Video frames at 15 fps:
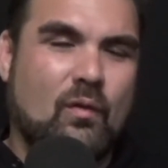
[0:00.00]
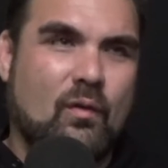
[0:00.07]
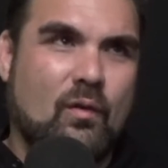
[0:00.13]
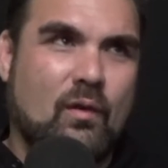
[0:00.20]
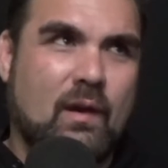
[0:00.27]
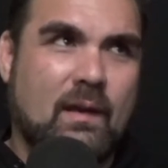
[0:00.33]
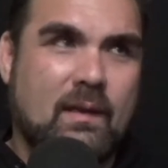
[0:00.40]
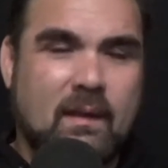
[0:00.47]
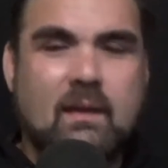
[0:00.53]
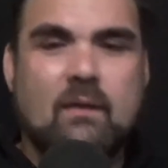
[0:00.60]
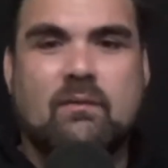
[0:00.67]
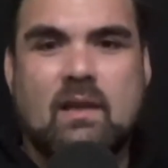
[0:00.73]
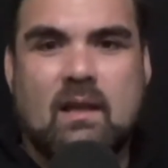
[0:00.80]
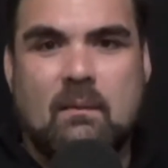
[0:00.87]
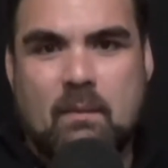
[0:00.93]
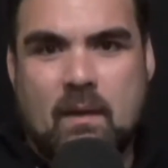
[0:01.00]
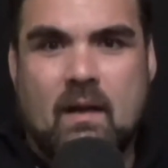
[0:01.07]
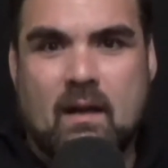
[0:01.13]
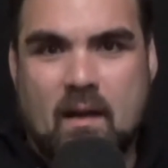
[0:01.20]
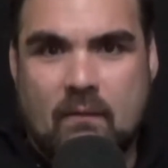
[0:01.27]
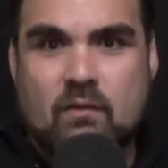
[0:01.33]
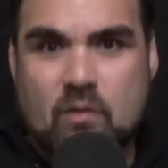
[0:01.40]
I think I've done about
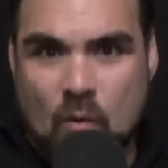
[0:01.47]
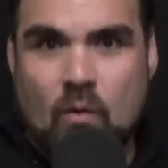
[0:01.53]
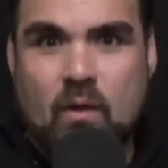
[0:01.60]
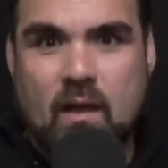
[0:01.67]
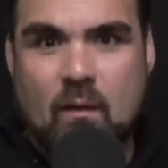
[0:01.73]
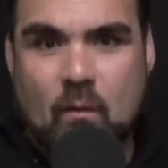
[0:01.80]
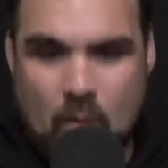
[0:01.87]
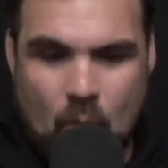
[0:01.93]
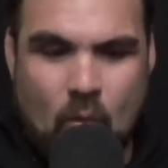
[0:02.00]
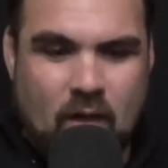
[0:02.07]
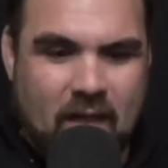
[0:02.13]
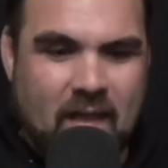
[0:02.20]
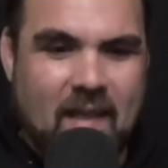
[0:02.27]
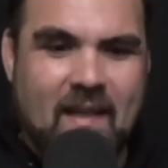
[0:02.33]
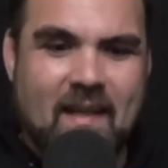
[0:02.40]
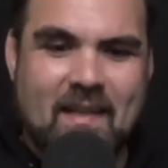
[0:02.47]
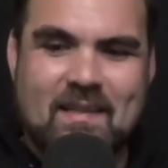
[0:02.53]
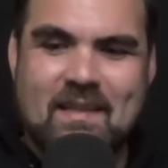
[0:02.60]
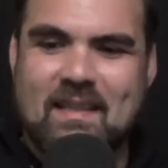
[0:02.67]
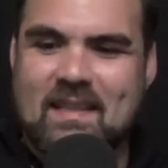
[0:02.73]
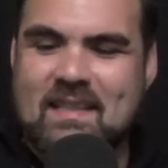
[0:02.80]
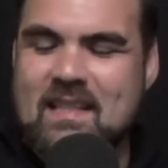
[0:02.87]
enough talking. We want to get
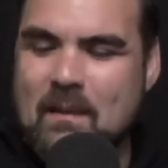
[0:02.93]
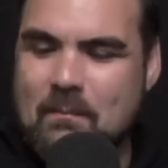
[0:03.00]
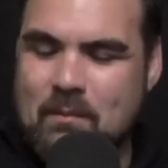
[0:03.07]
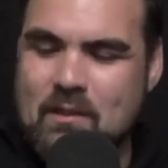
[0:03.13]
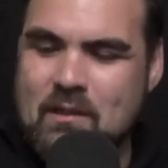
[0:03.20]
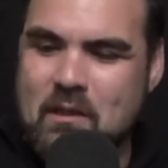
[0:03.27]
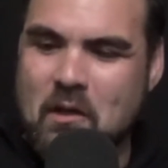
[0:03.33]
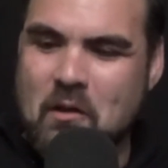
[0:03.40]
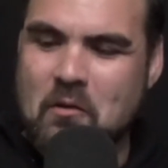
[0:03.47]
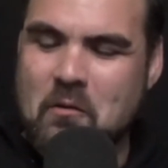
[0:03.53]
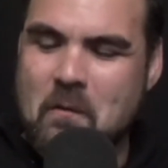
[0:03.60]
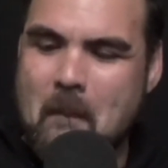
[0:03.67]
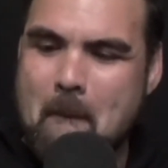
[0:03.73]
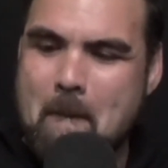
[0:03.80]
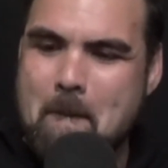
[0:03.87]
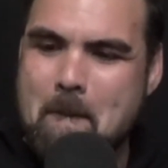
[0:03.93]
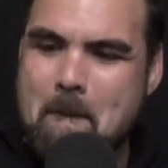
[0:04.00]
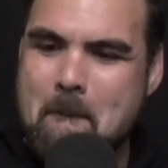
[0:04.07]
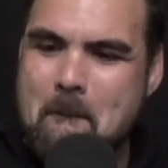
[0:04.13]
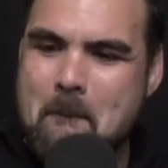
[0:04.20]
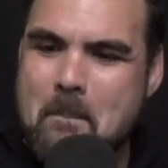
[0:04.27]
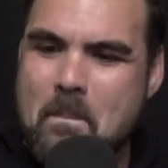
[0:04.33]
into this episode.
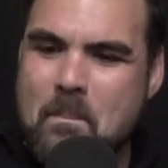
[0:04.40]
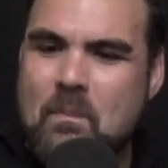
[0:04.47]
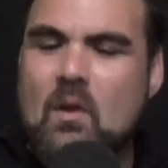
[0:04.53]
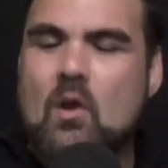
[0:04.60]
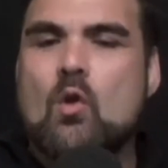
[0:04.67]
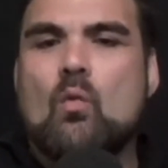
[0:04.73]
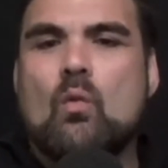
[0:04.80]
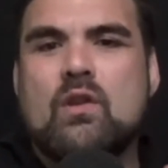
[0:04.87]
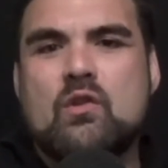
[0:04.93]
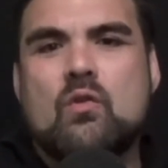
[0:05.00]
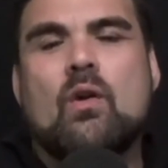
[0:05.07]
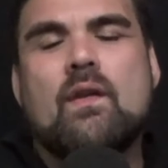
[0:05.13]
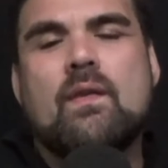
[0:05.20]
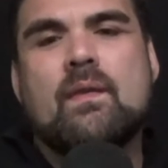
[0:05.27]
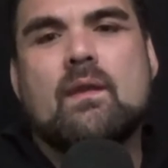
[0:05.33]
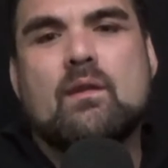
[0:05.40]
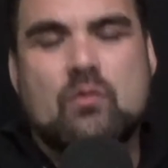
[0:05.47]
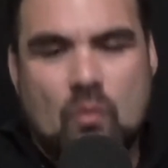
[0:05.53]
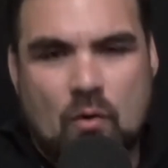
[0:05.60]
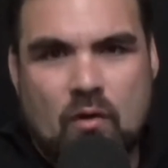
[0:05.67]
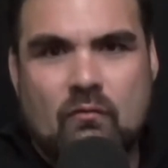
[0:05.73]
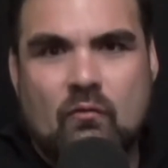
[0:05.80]
We join the
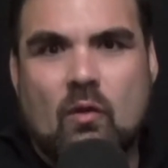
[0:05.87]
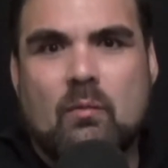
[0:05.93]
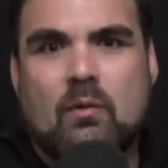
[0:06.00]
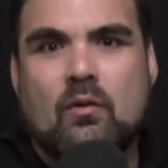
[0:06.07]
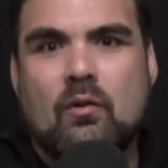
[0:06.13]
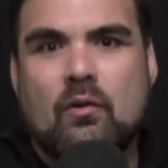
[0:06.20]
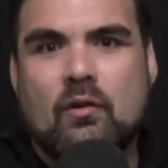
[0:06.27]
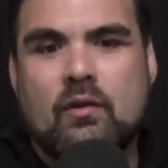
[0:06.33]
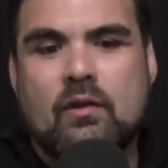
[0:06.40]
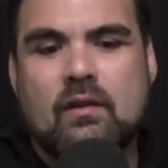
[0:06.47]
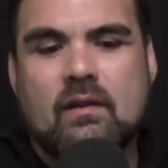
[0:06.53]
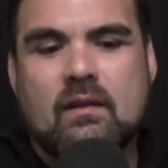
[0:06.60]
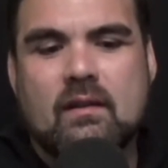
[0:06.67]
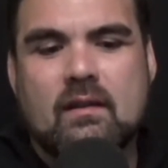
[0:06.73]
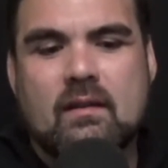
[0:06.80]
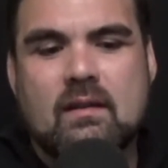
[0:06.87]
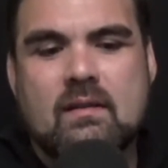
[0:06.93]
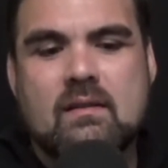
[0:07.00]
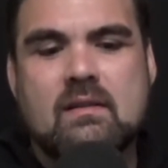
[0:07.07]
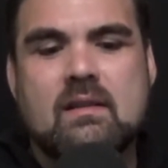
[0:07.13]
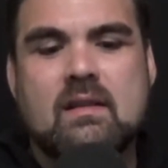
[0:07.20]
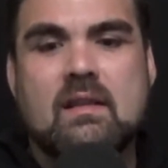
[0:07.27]
Tongan Robin Hood
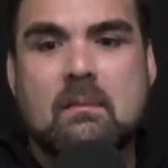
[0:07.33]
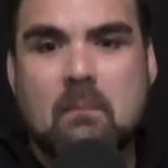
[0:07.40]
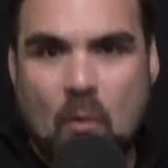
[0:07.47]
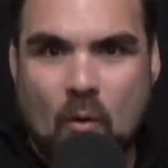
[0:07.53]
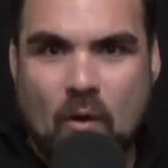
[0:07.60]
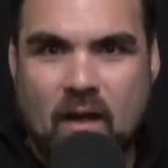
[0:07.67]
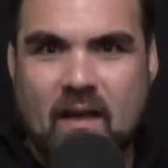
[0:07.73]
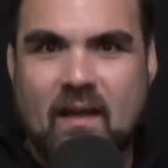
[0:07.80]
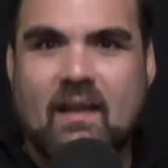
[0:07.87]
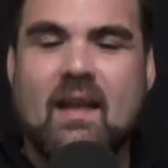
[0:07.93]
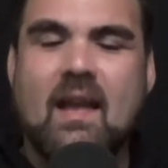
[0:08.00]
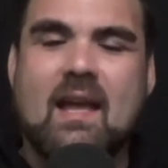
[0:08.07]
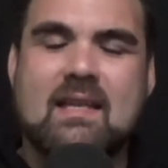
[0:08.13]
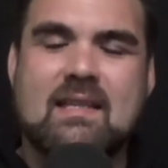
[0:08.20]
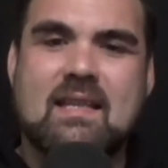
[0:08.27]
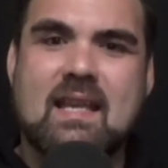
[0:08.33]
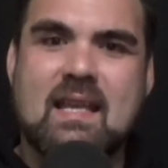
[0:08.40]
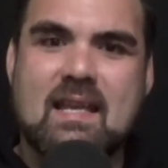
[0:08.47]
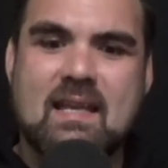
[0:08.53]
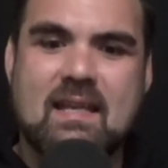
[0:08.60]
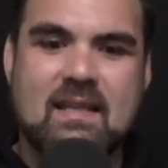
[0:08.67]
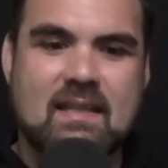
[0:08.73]
in the morning as
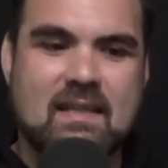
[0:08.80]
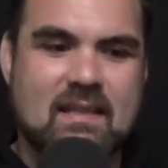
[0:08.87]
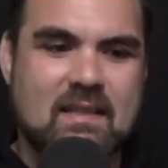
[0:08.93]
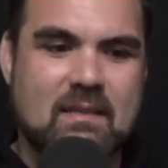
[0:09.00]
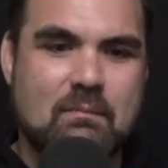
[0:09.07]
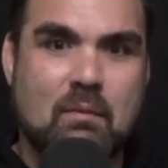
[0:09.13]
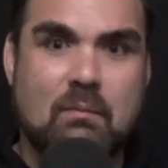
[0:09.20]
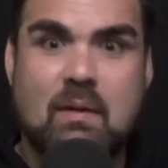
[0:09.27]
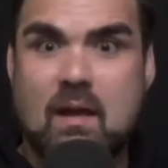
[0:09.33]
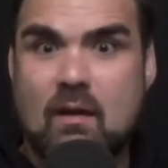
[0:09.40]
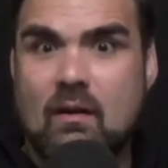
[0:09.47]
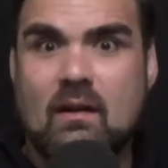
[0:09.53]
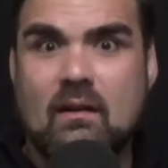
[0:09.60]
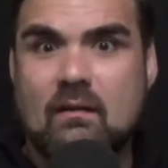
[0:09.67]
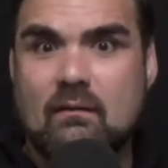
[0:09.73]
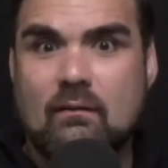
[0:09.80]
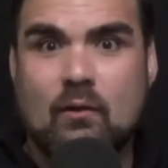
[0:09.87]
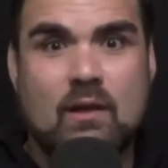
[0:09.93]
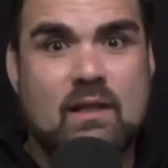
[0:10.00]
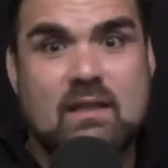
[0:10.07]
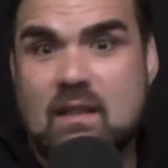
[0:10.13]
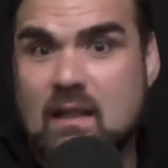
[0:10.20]
he is preparing for
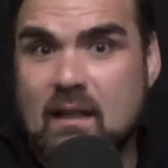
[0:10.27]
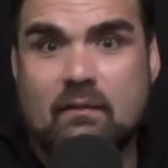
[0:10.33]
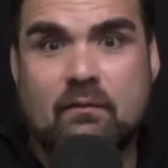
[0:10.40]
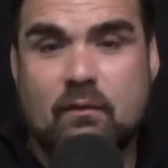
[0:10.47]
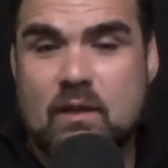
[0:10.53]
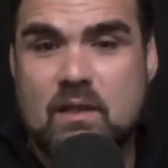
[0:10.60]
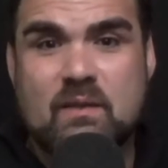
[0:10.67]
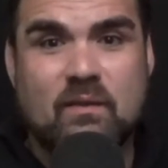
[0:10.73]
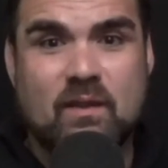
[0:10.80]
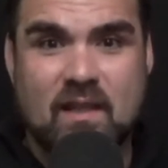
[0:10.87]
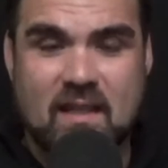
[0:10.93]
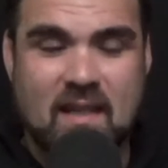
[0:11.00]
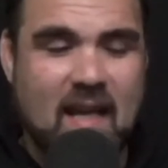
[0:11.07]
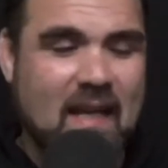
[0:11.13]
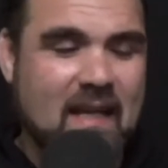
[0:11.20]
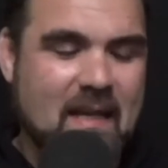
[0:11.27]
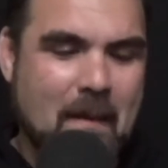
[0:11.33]
his deliveries for the day.